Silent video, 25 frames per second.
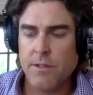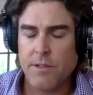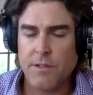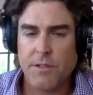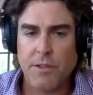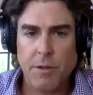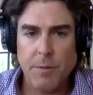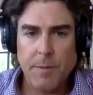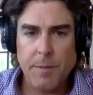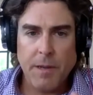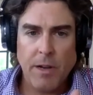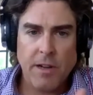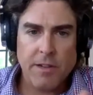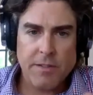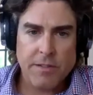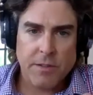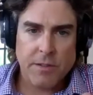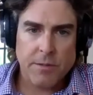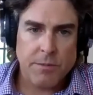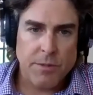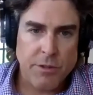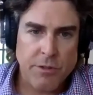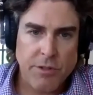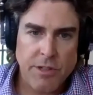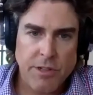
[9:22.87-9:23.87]
It's going to be
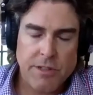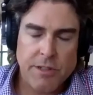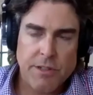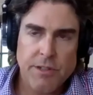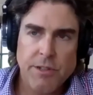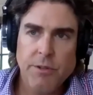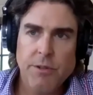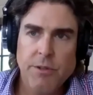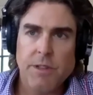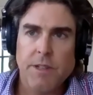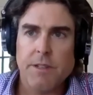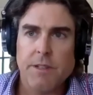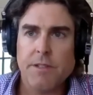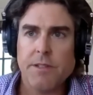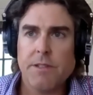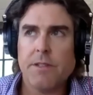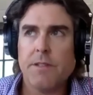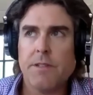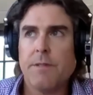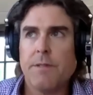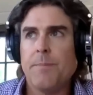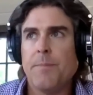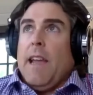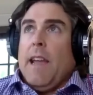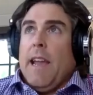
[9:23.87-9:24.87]
awesome. You need to do
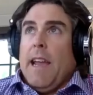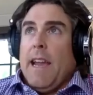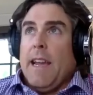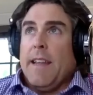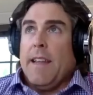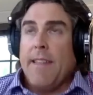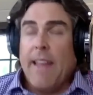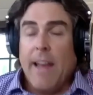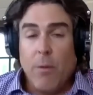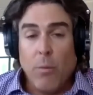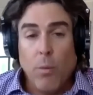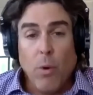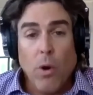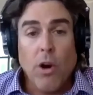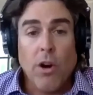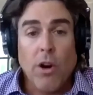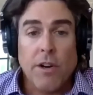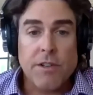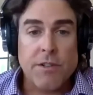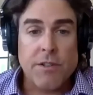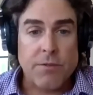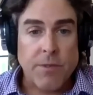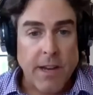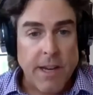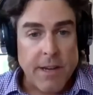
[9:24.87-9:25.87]
this. And that
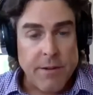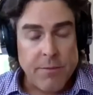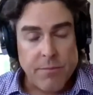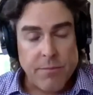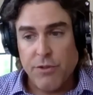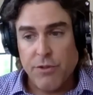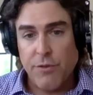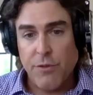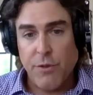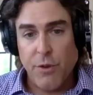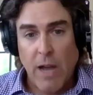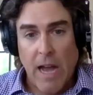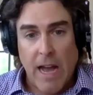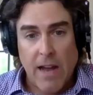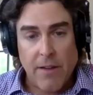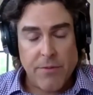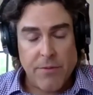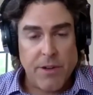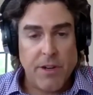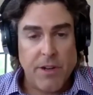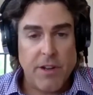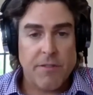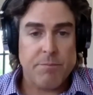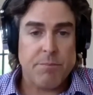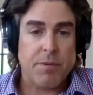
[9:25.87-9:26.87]
works, right? If you have
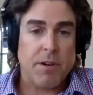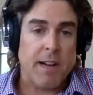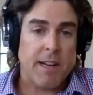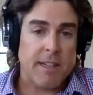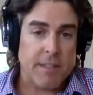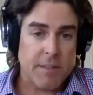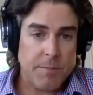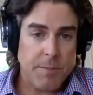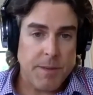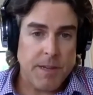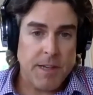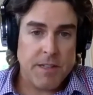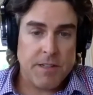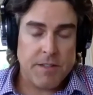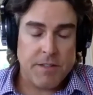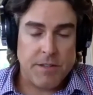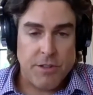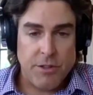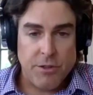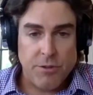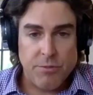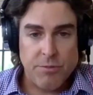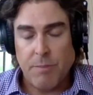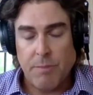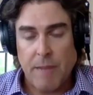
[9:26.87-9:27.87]
enough prospects
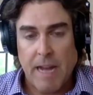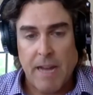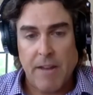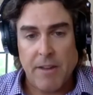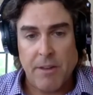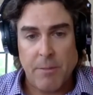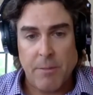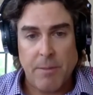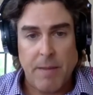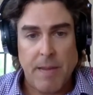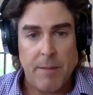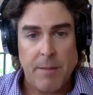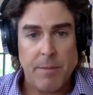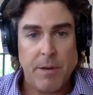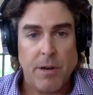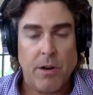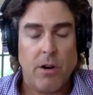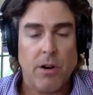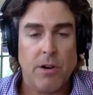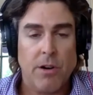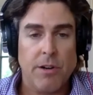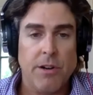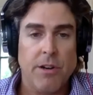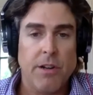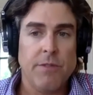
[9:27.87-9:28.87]
and you pound the pavement
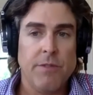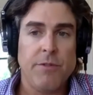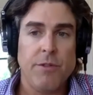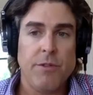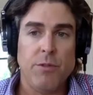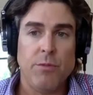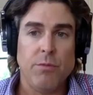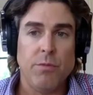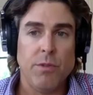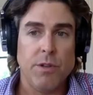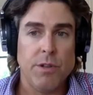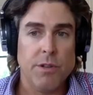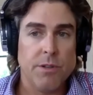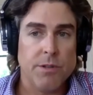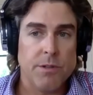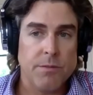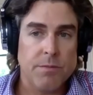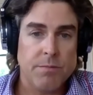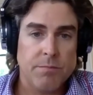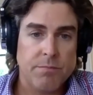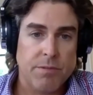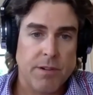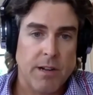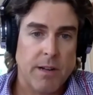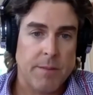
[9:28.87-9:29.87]
hard enough, you
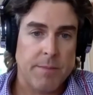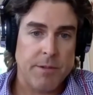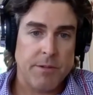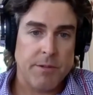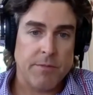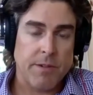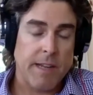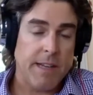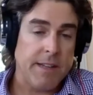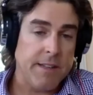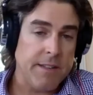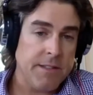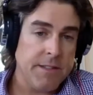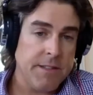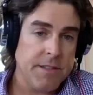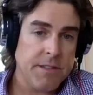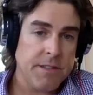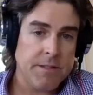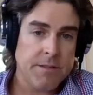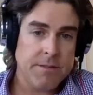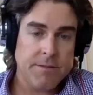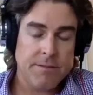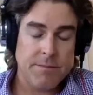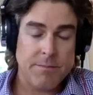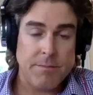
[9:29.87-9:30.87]
will probably
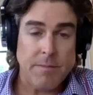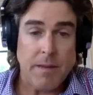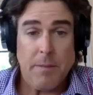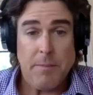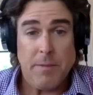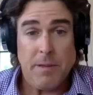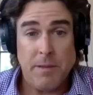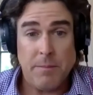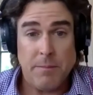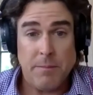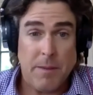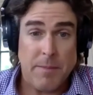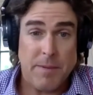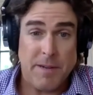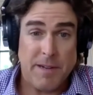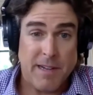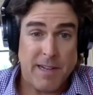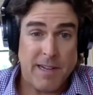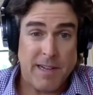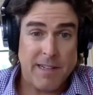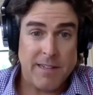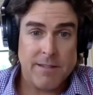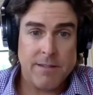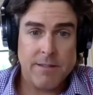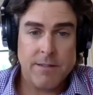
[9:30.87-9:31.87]
raise, maybe, maybe
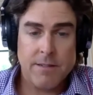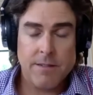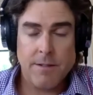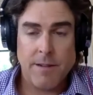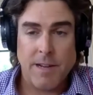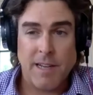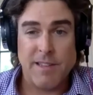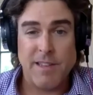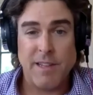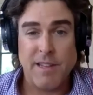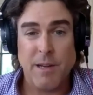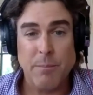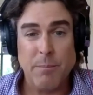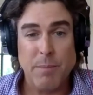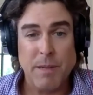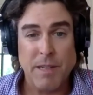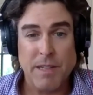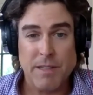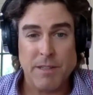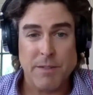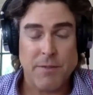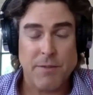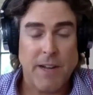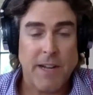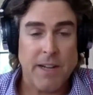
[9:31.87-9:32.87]
not. I think a
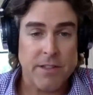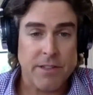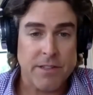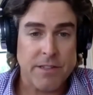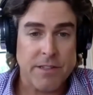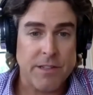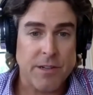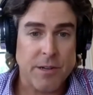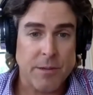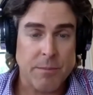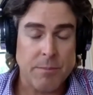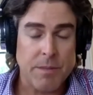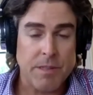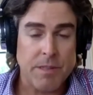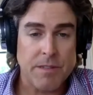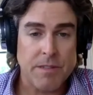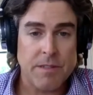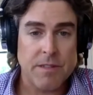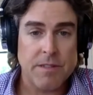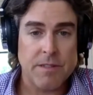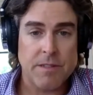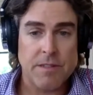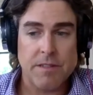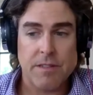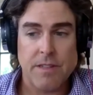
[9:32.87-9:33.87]
biggest fallacy in our
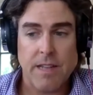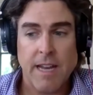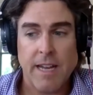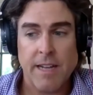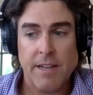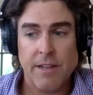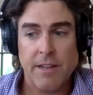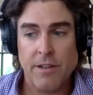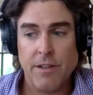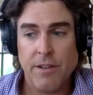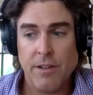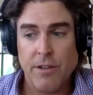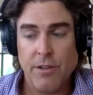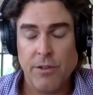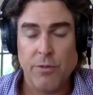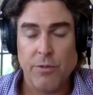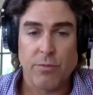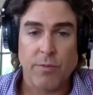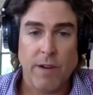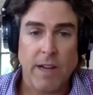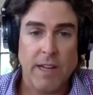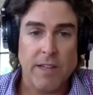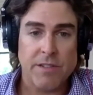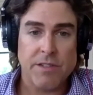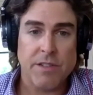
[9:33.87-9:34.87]
business is that you'll
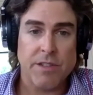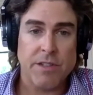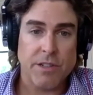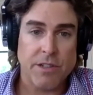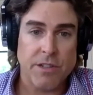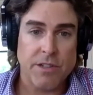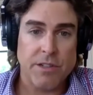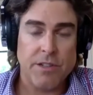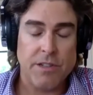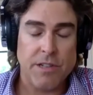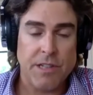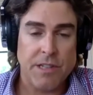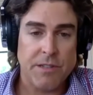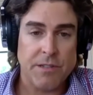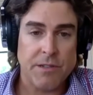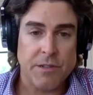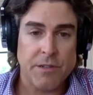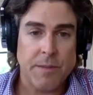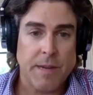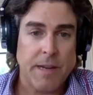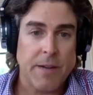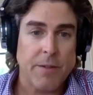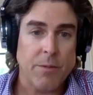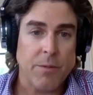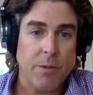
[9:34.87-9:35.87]
raise on a good deal no
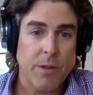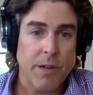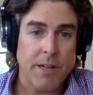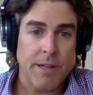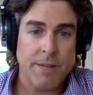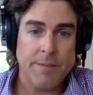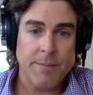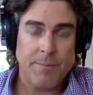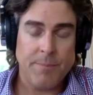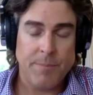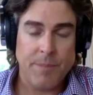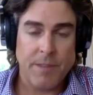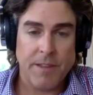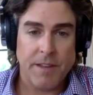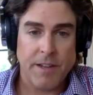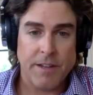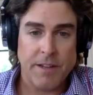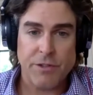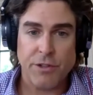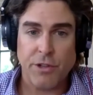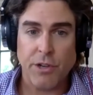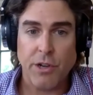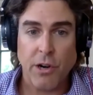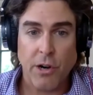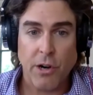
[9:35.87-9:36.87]
matter what. I think
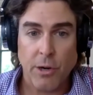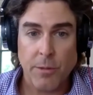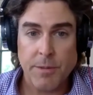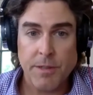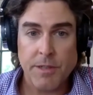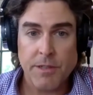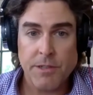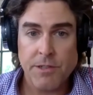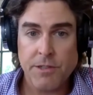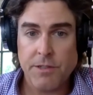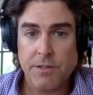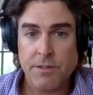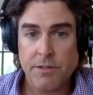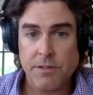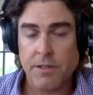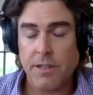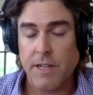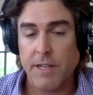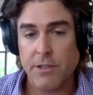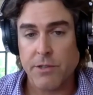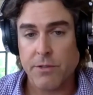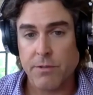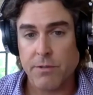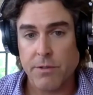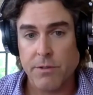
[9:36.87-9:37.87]
it's garbage. It's
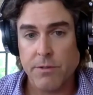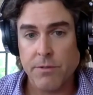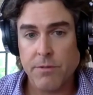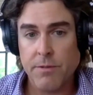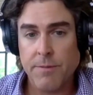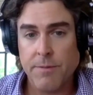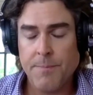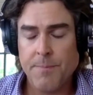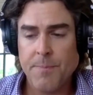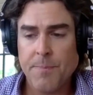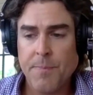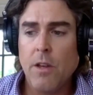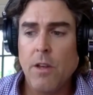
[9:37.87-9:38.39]
not true.